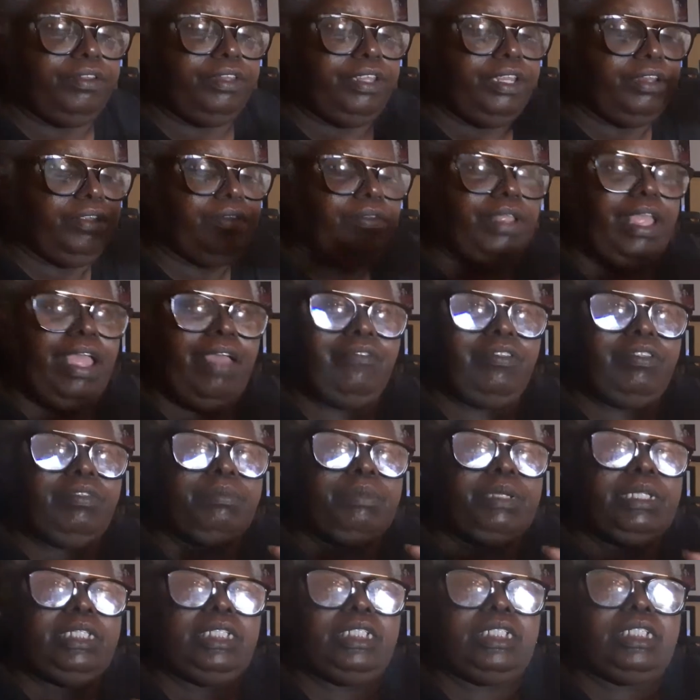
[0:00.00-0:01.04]
They don't have as
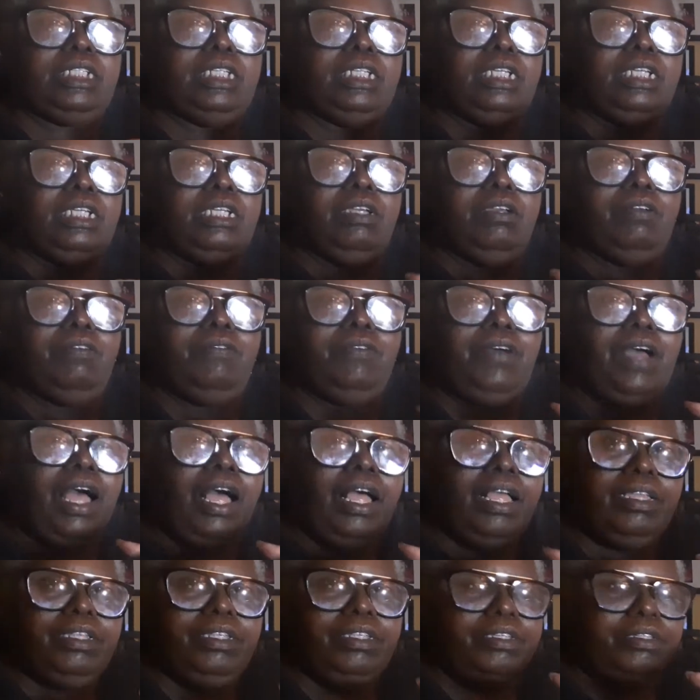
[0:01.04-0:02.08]
much
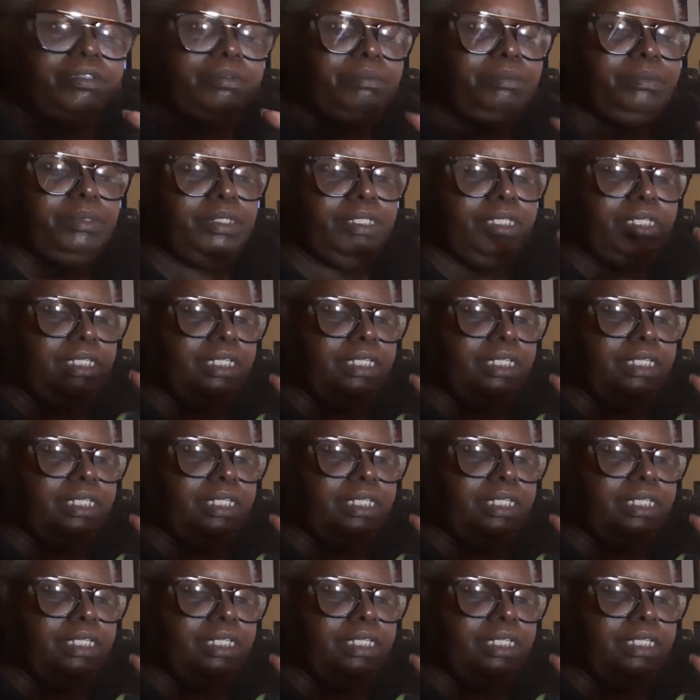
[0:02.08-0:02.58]
volume